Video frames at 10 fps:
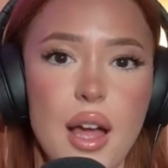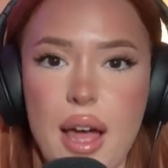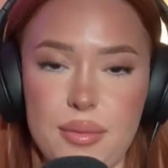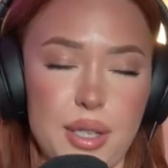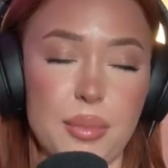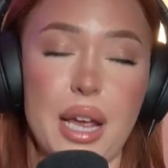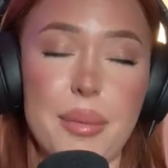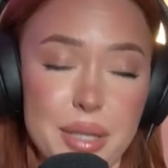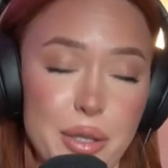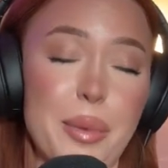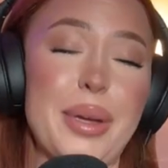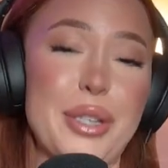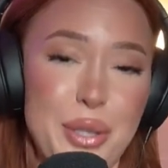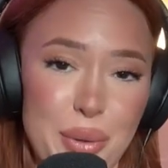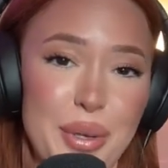Sometimes a little bit
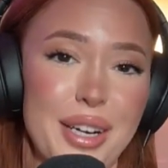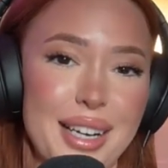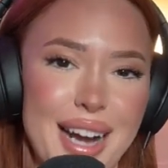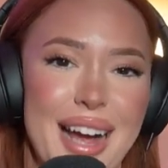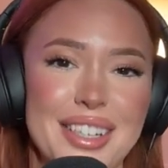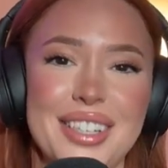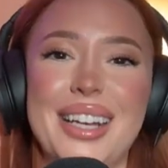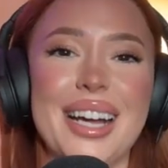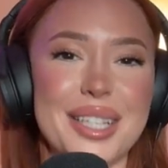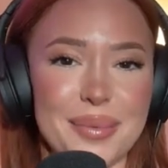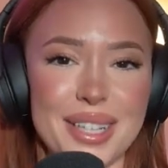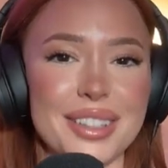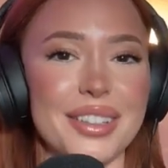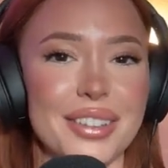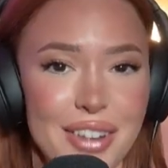too good. It actually gets me a
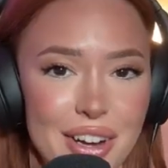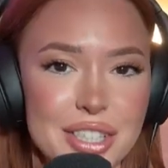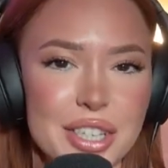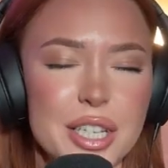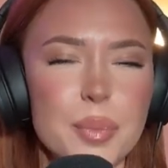little nauseous.